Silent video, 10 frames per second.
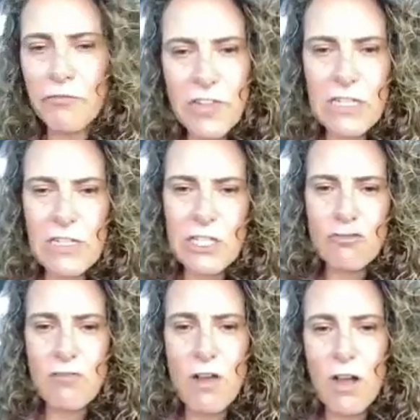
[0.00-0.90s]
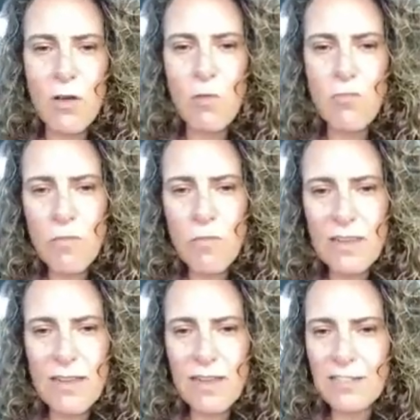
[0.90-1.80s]
physically strong
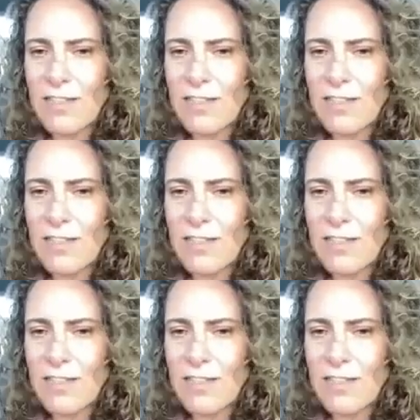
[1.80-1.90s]
women that